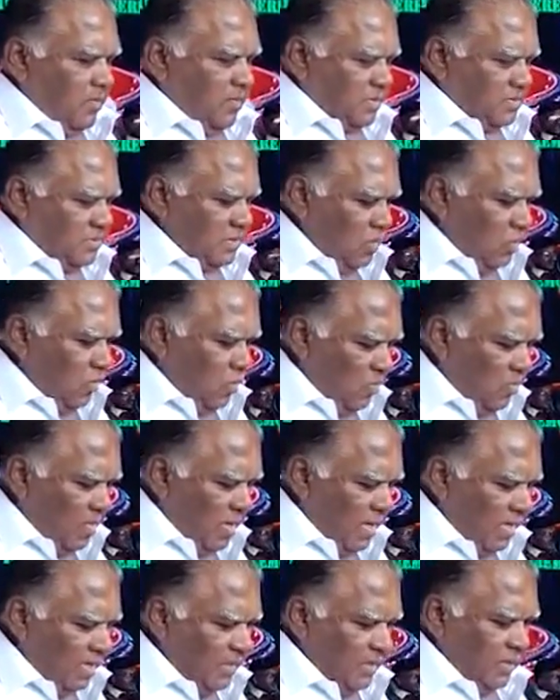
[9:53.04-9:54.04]
Prasanna
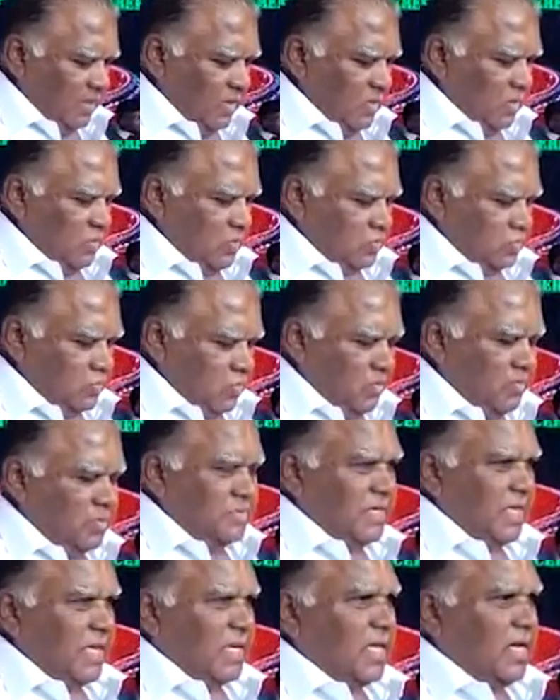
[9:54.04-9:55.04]
Kumar,
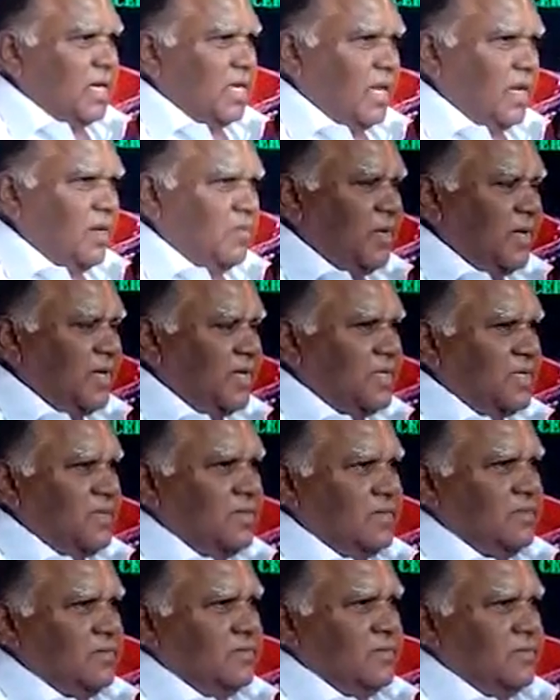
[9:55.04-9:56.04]
Somsekhar Kalmat,
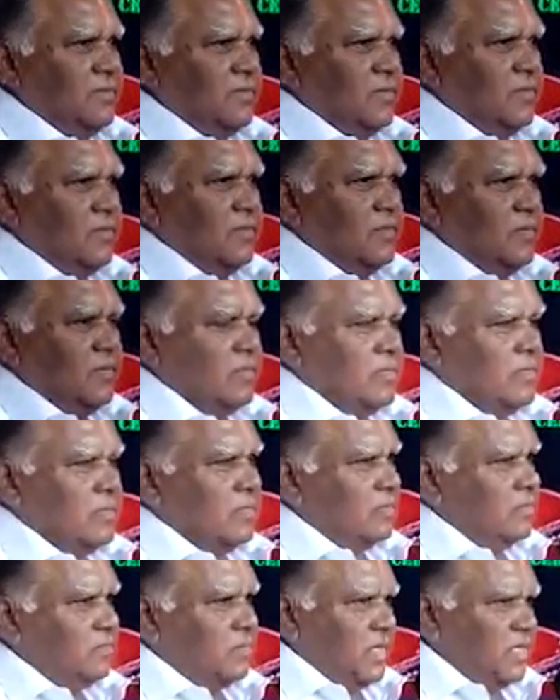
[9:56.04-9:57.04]

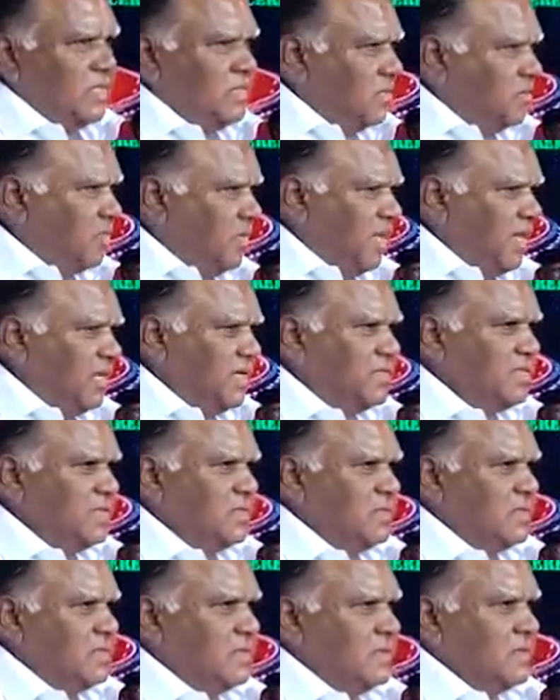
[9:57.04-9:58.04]
principals
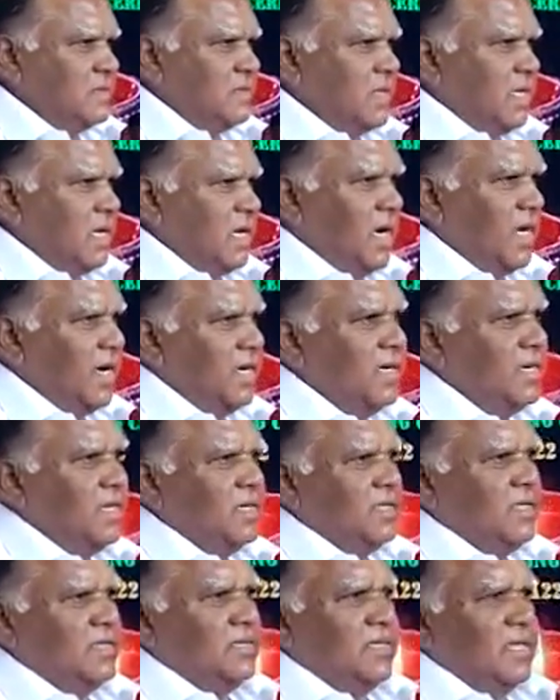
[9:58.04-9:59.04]
and
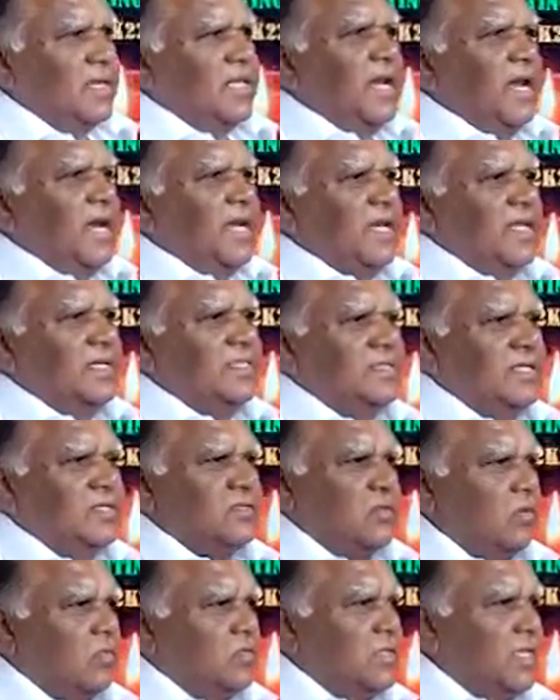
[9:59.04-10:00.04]
the great teachers,
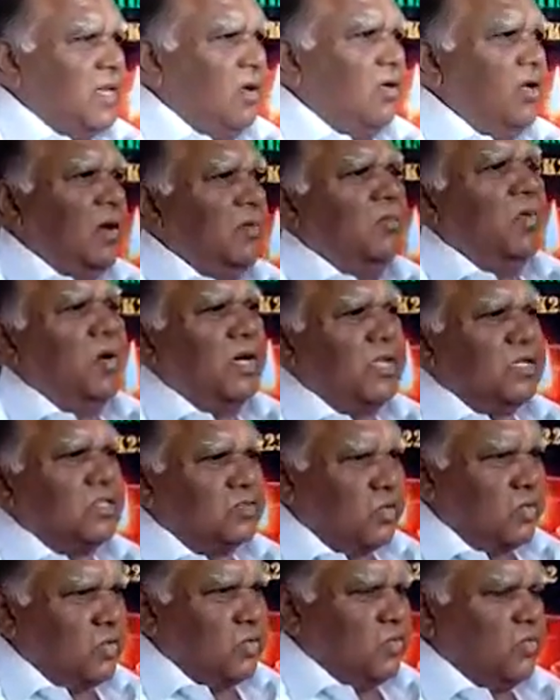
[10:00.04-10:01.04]
they are all
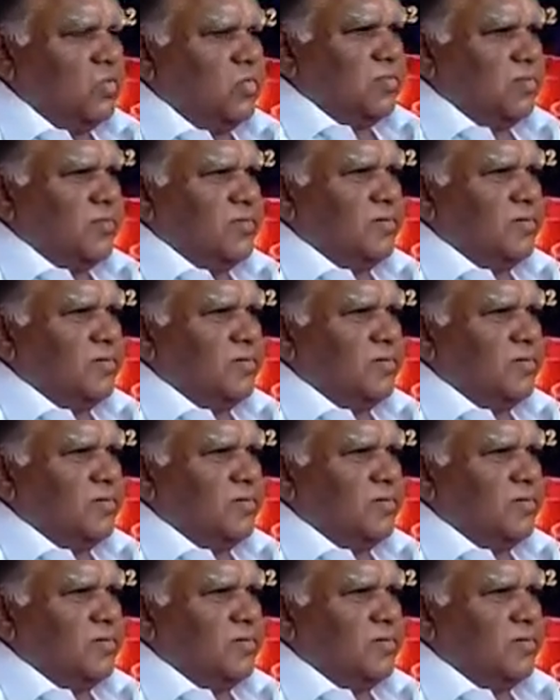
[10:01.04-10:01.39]
models to you.